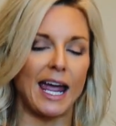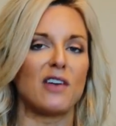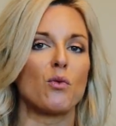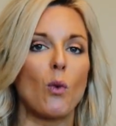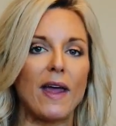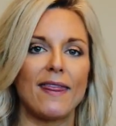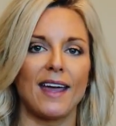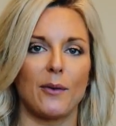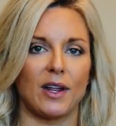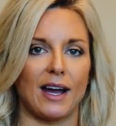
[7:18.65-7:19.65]
and when
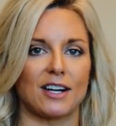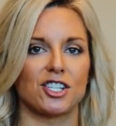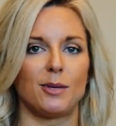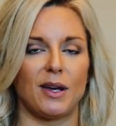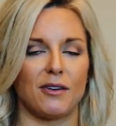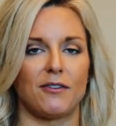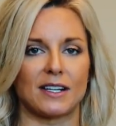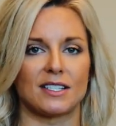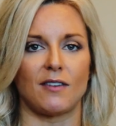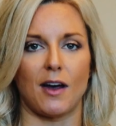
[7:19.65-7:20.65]
they will actually be
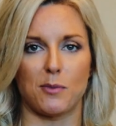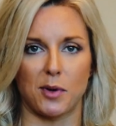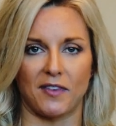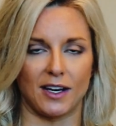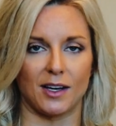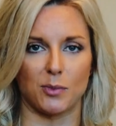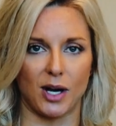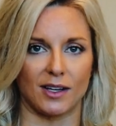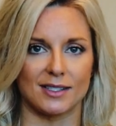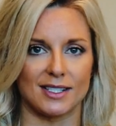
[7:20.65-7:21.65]
effective at preventing
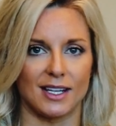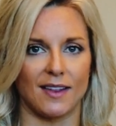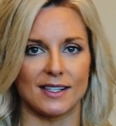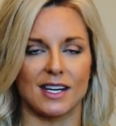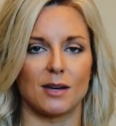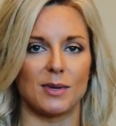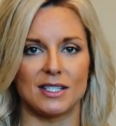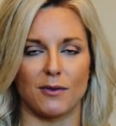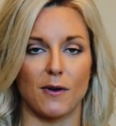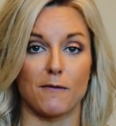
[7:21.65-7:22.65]
pregnancy. That's going to be
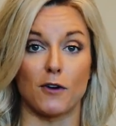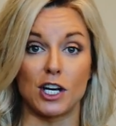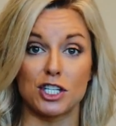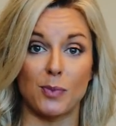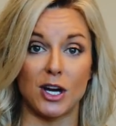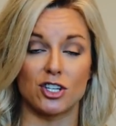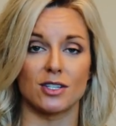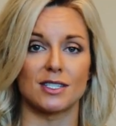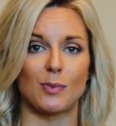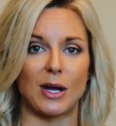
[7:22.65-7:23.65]
different for each
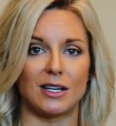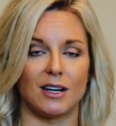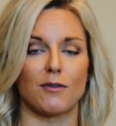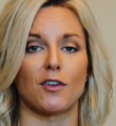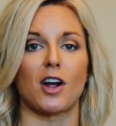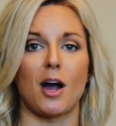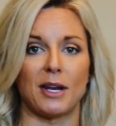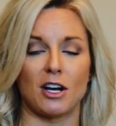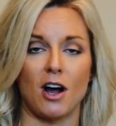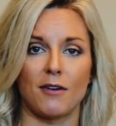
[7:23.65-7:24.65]
patient depending if they're
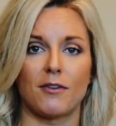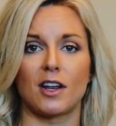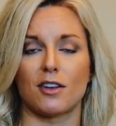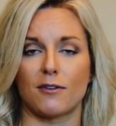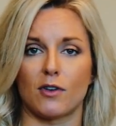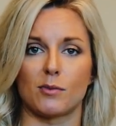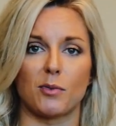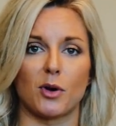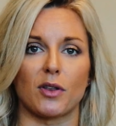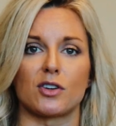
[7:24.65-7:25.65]
coming off another form
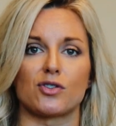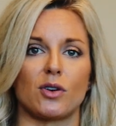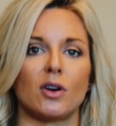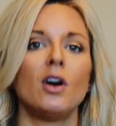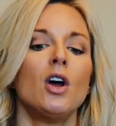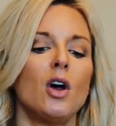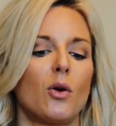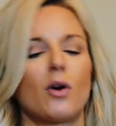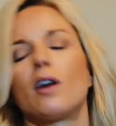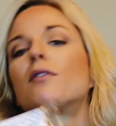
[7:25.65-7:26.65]
of birth control
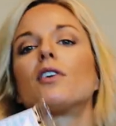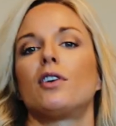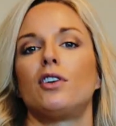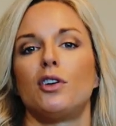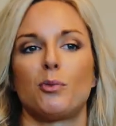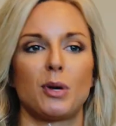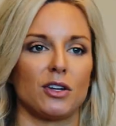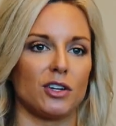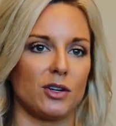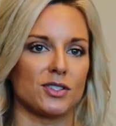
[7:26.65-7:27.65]
or if you're a new
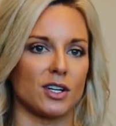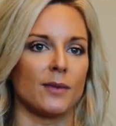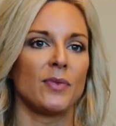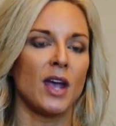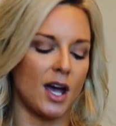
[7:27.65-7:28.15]
pill user.